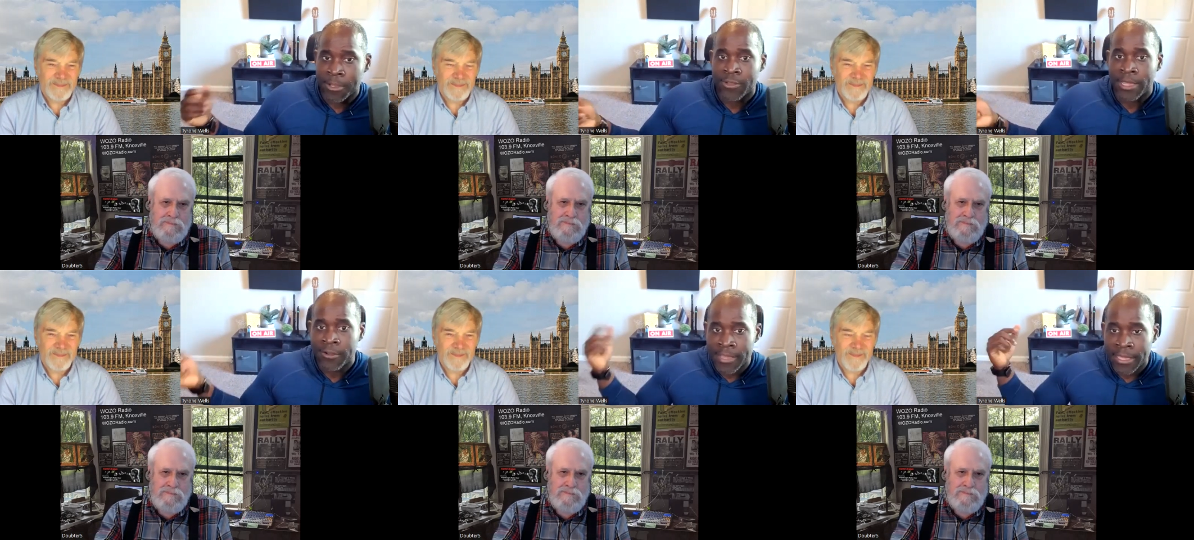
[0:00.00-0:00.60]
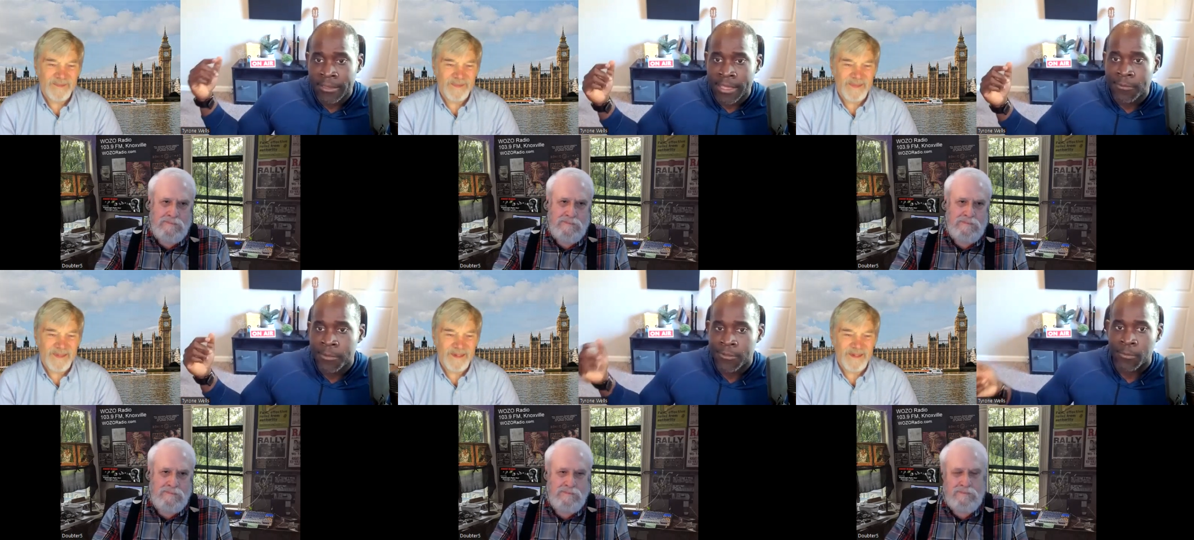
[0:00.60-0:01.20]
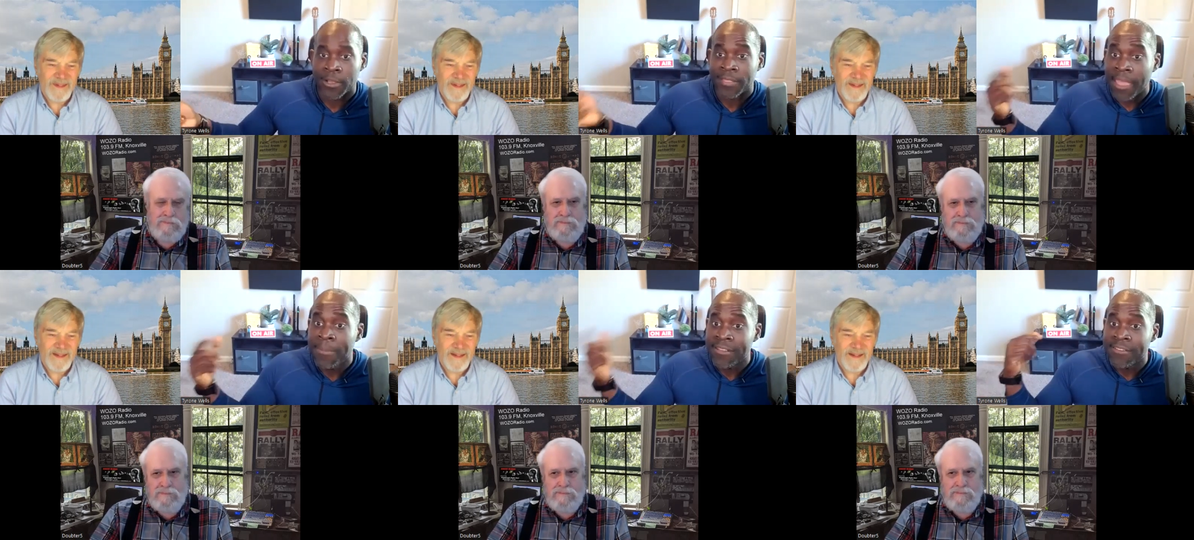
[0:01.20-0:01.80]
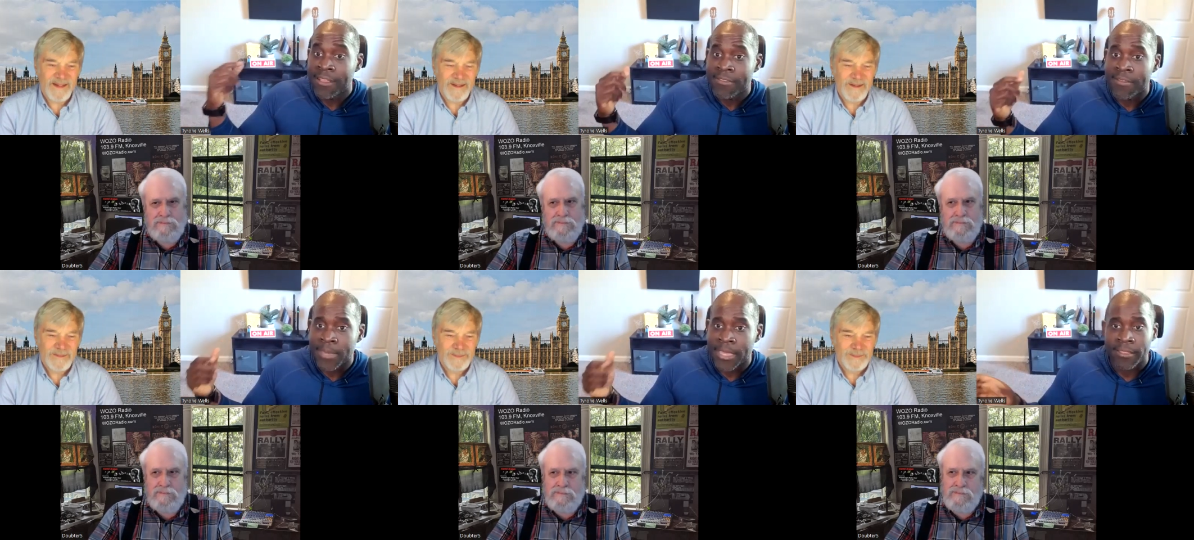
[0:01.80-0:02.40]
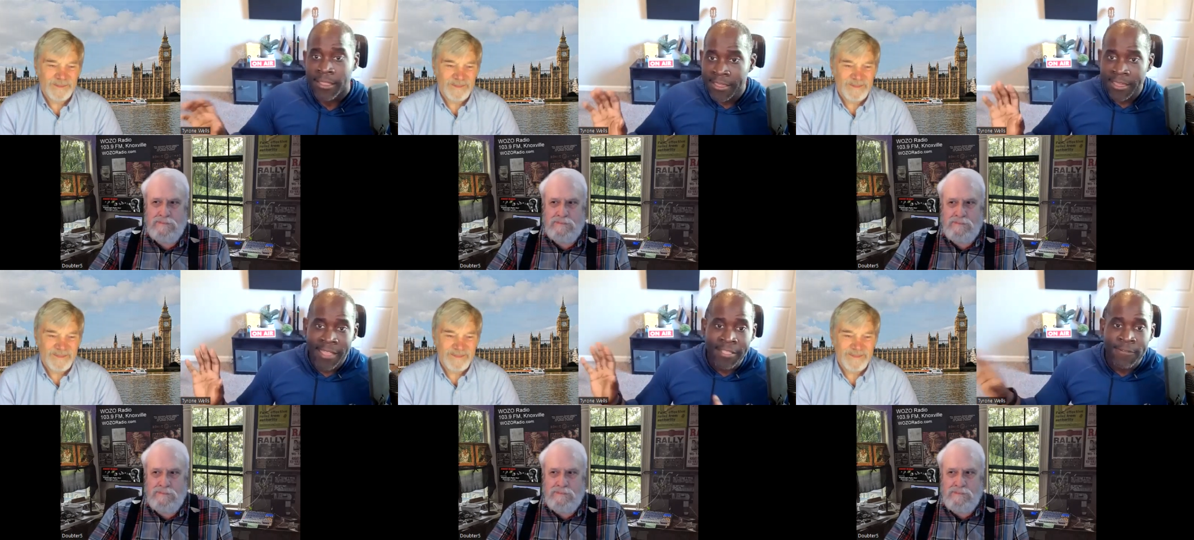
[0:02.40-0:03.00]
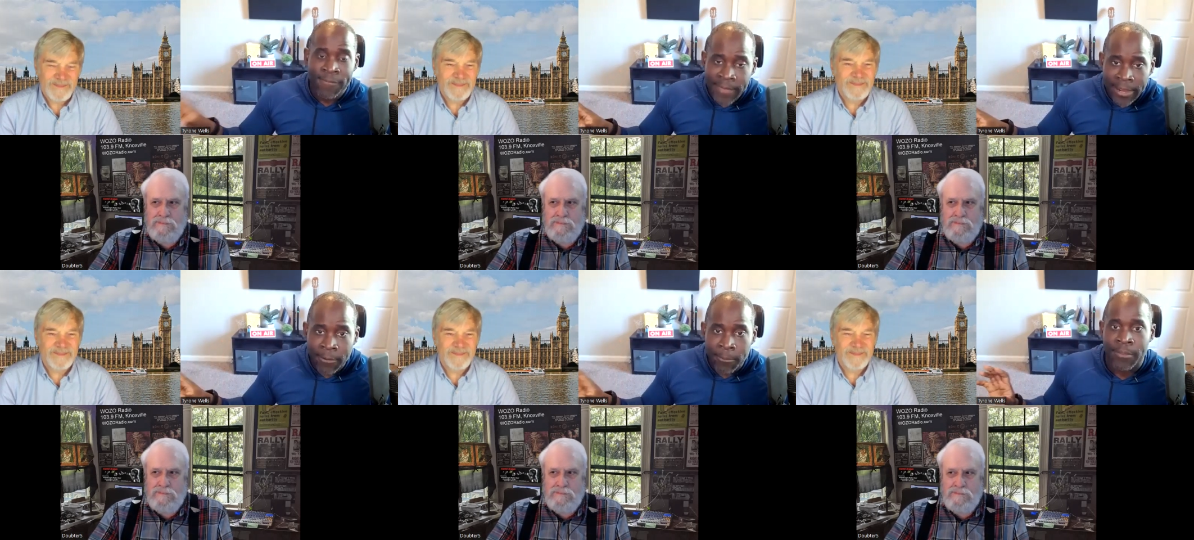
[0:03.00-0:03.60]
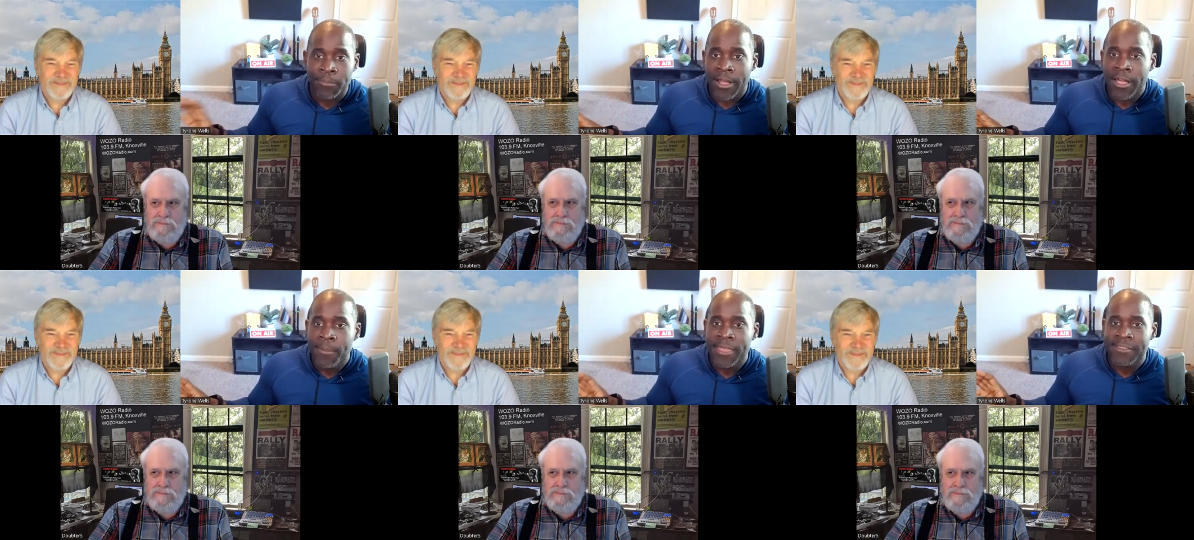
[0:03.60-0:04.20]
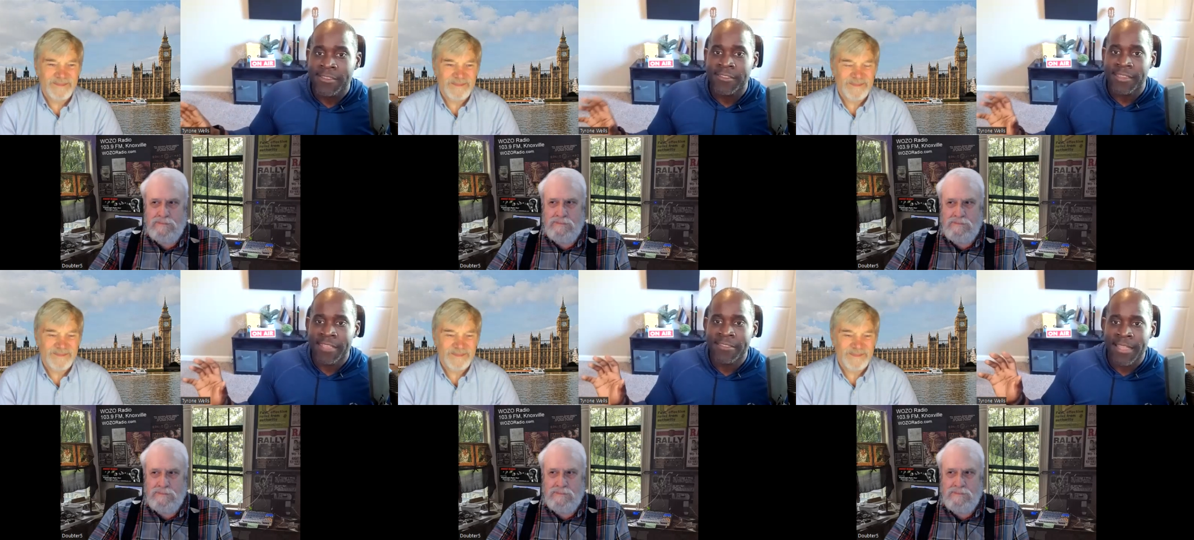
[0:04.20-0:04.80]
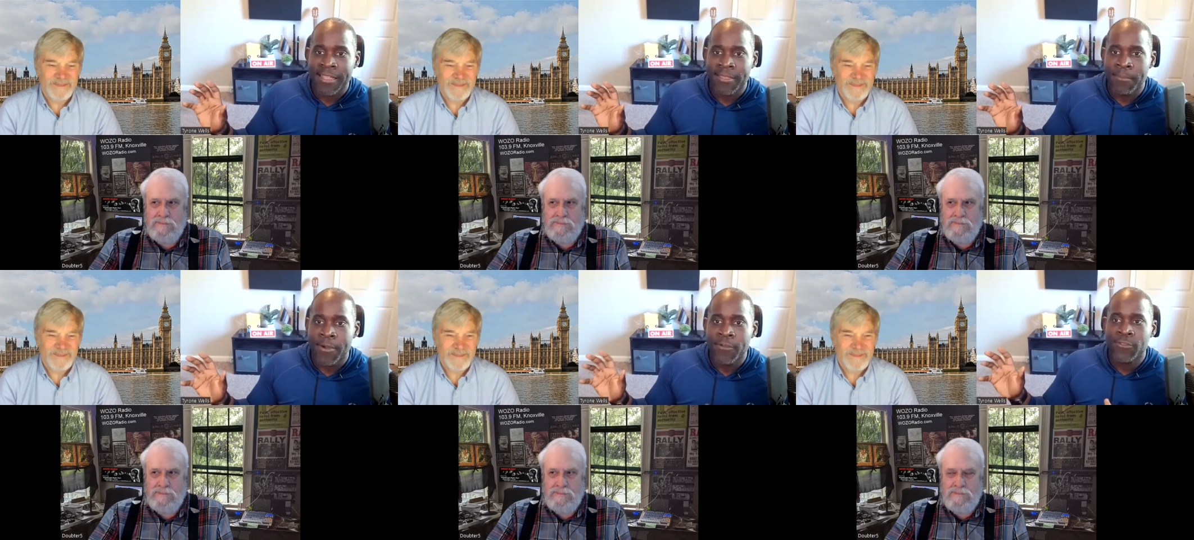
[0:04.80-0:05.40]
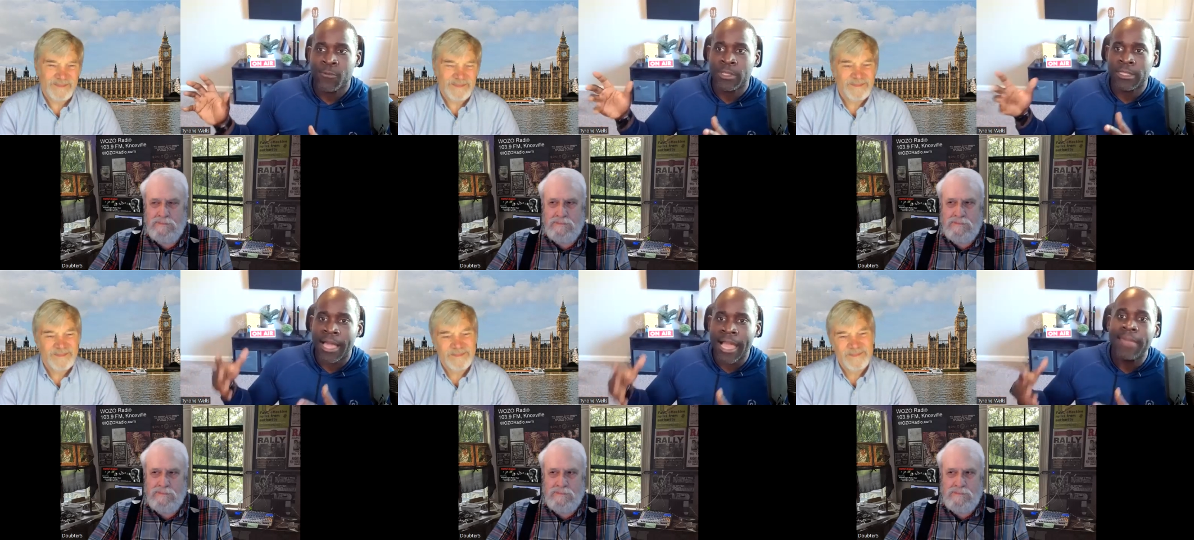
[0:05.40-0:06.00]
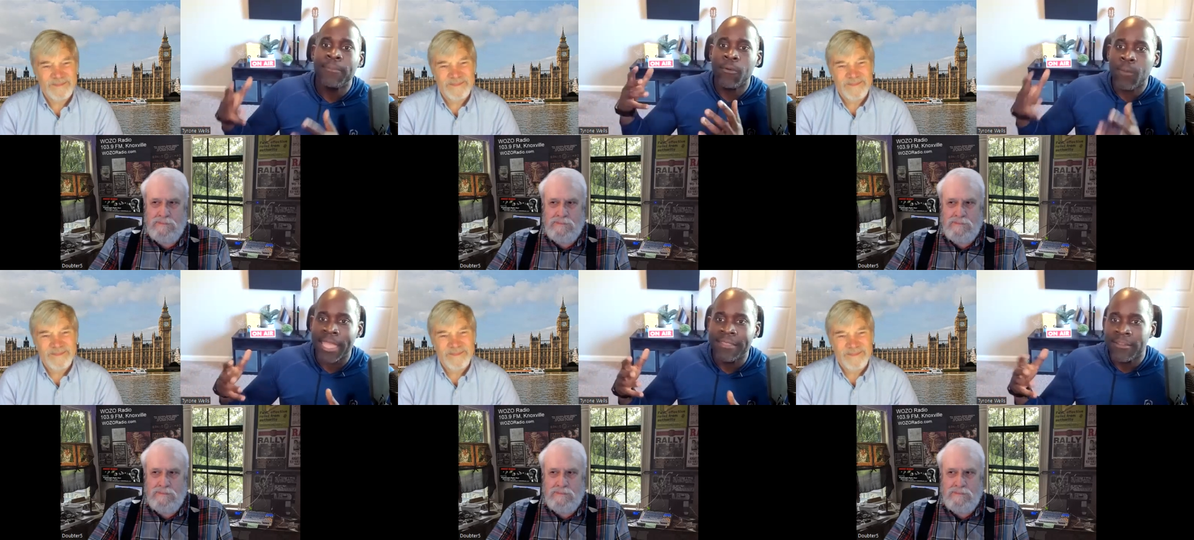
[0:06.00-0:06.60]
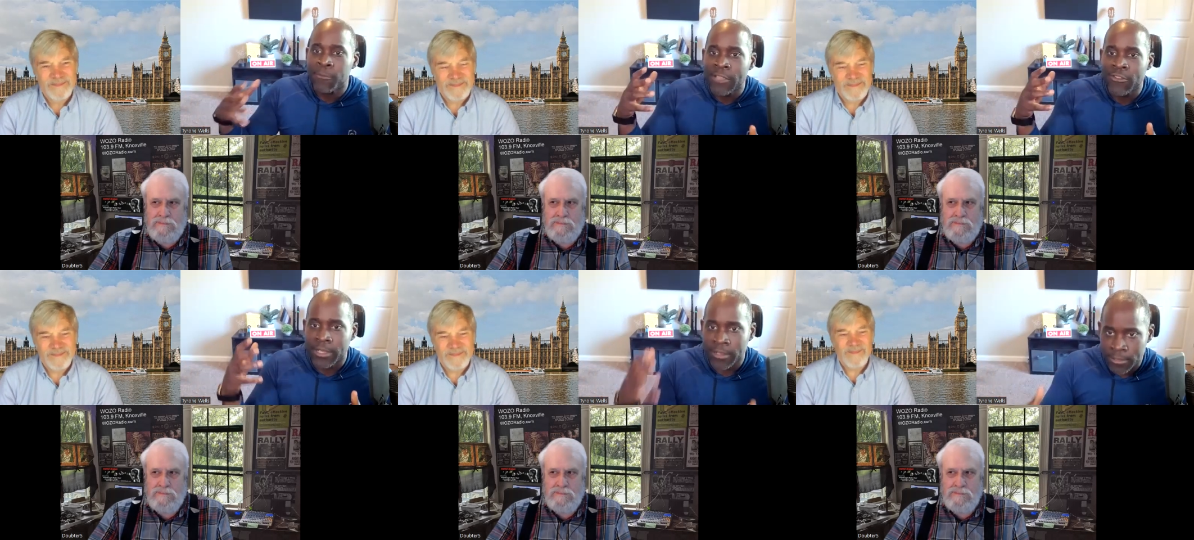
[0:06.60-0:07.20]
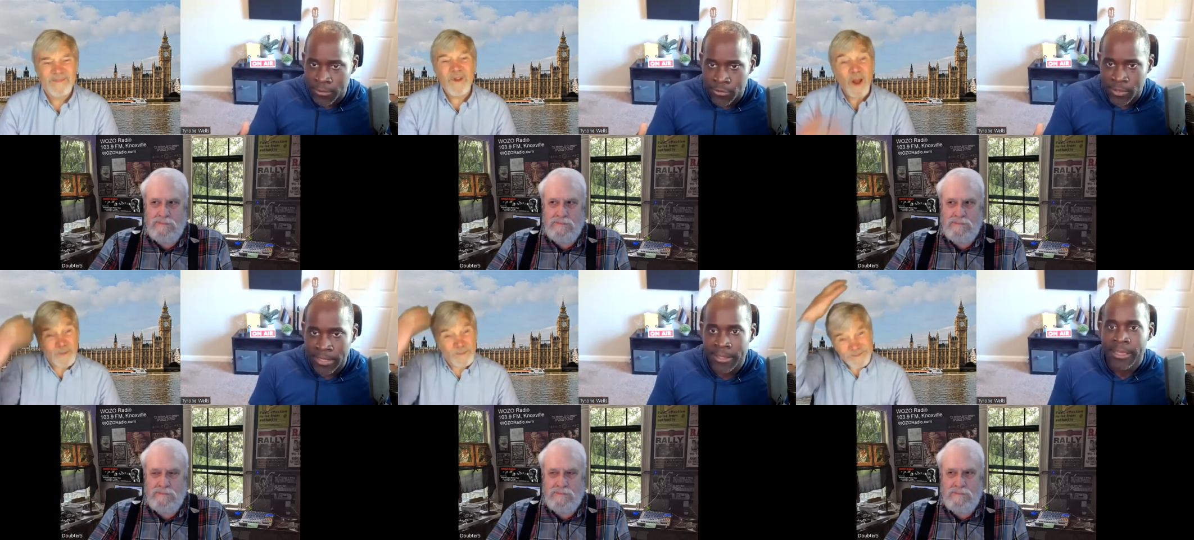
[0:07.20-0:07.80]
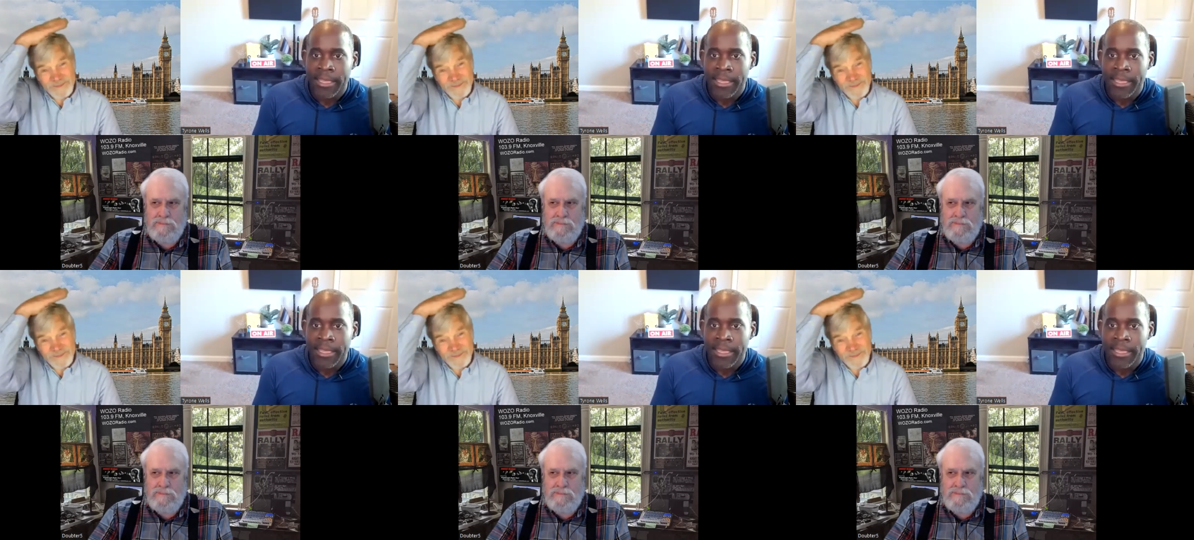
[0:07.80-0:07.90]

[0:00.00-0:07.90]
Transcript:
Speaker 1: switch, I understand how light switches work. That makes sense to me. Like that's fair. But the problem is, is it's not the most reliable way to reach a conclusion. No.